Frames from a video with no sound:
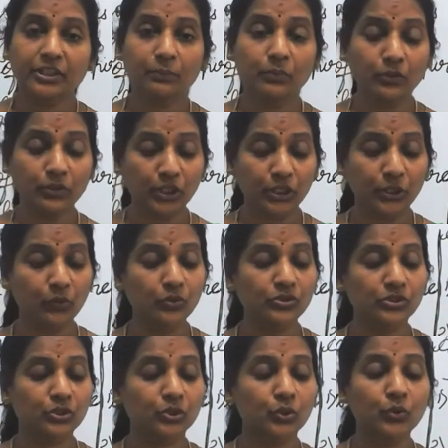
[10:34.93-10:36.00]
they put
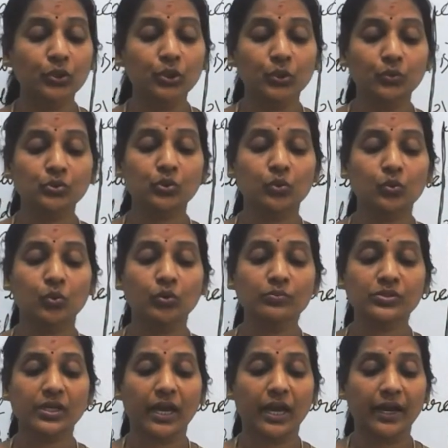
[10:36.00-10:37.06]
two huge
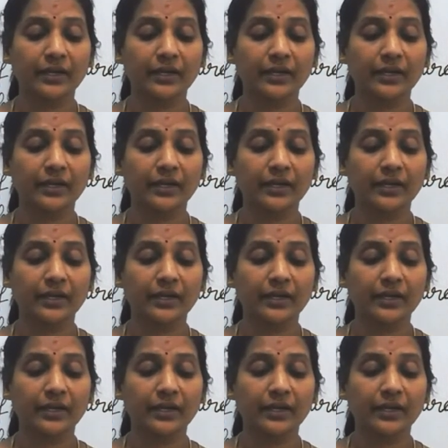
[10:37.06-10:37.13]
looms